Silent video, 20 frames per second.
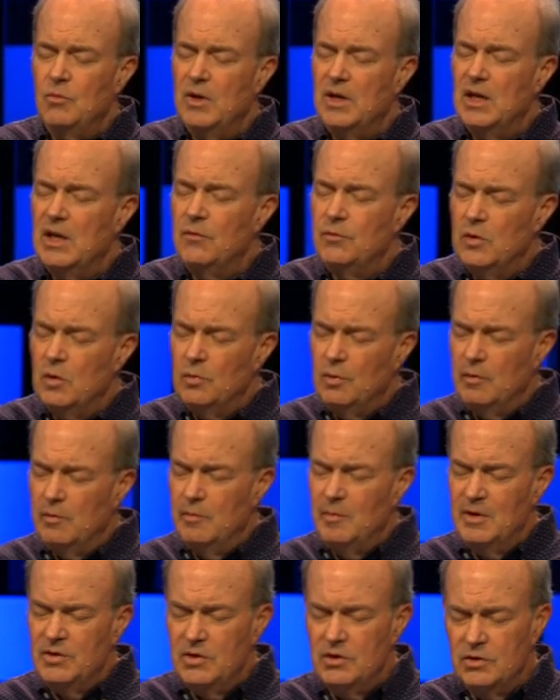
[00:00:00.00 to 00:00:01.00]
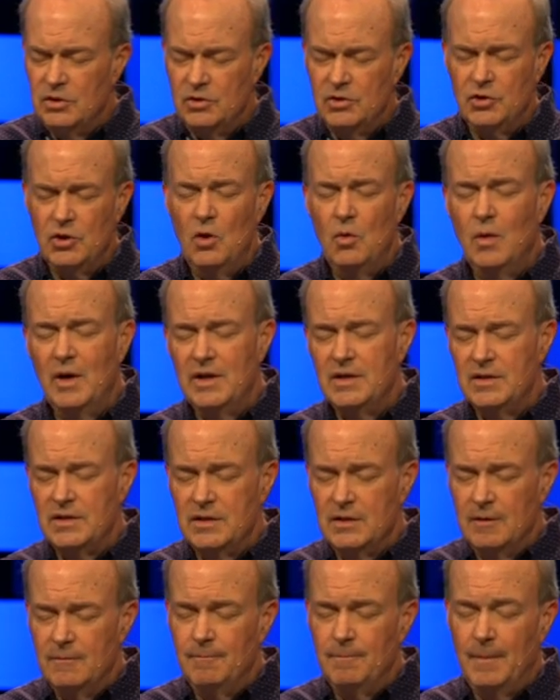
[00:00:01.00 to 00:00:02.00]
we give you permission to show
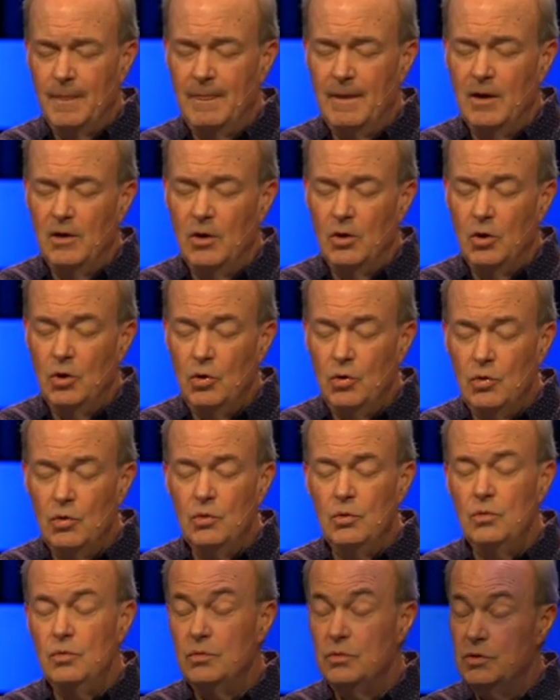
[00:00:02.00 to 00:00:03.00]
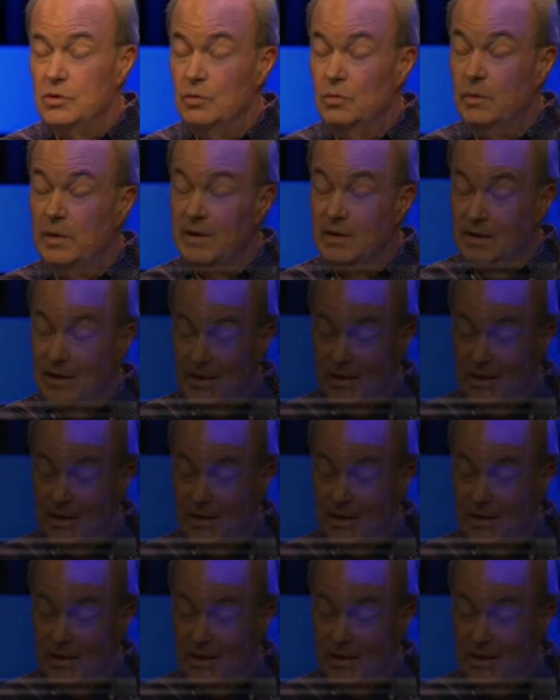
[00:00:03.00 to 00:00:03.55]
us, who do we